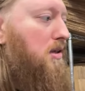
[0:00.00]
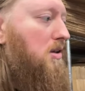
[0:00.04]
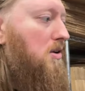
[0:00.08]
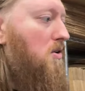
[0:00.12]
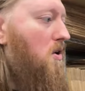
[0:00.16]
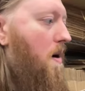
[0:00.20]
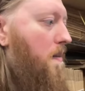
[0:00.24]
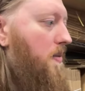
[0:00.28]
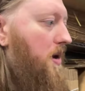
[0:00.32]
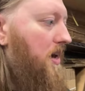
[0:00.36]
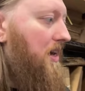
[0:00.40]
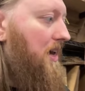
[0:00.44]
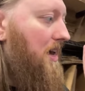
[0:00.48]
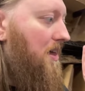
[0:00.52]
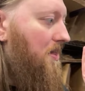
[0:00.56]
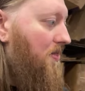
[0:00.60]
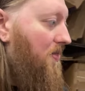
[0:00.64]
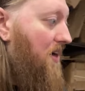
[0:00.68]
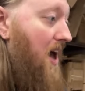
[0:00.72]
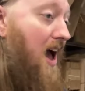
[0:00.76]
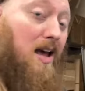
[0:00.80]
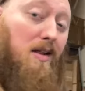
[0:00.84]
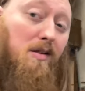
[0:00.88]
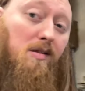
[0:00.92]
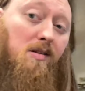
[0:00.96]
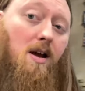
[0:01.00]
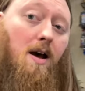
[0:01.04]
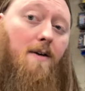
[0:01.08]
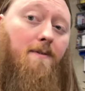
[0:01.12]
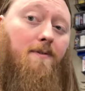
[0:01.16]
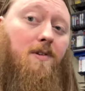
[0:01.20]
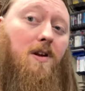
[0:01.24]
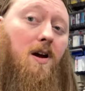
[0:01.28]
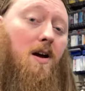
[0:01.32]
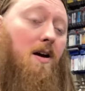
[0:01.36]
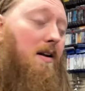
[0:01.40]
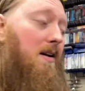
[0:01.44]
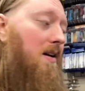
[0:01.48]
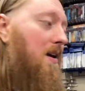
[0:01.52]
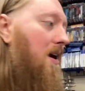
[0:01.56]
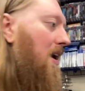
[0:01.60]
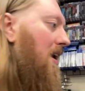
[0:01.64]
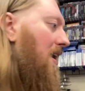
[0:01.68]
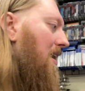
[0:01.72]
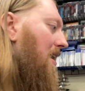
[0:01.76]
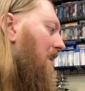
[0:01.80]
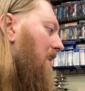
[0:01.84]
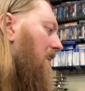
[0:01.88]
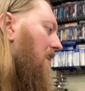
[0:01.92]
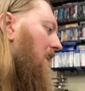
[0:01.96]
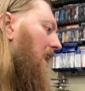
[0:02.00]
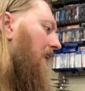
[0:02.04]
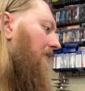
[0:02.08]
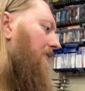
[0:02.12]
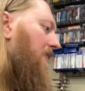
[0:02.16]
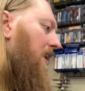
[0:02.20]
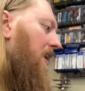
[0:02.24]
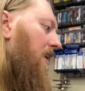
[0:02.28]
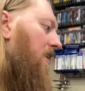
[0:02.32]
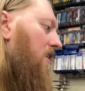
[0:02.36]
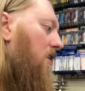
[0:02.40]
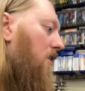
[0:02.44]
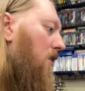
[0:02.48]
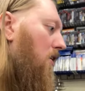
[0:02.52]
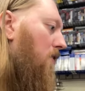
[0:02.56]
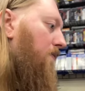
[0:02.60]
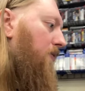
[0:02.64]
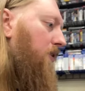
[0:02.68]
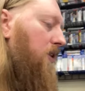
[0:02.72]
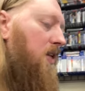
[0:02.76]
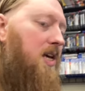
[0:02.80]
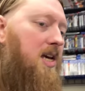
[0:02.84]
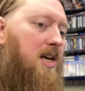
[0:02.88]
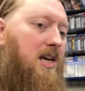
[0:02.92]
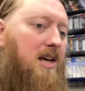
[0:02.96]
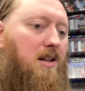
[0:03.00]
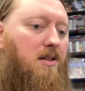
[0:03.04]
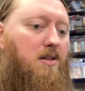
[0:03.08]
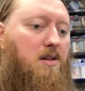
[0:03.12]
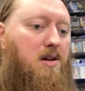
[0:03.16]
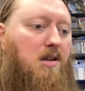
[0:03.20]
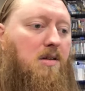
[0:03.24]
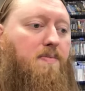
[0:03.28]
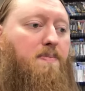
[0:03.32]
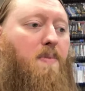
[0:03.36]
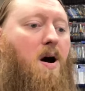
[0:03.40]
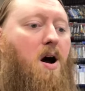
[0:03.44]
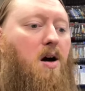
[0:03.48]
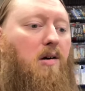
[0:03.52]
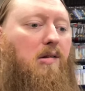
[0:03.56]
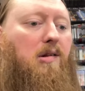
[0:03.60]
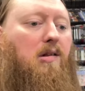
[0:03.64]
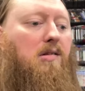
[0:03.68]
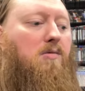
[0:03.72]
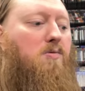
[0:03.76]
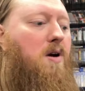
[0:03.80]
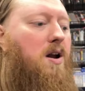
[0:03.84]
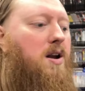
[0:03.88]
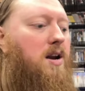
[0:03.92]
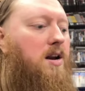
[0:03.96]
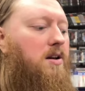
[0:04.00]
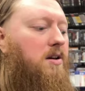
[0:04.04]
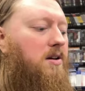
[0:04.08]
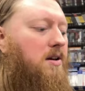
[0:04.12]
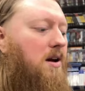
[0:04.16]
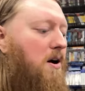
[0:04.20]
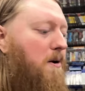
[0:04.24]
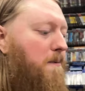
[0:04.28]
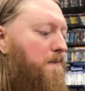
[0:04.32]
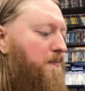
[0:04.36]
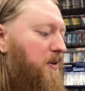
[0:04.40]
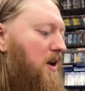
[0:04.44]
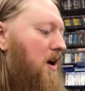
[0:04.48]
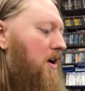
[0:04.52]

So I'm going to get that stuff done and then hopefully get these boxes ready to go,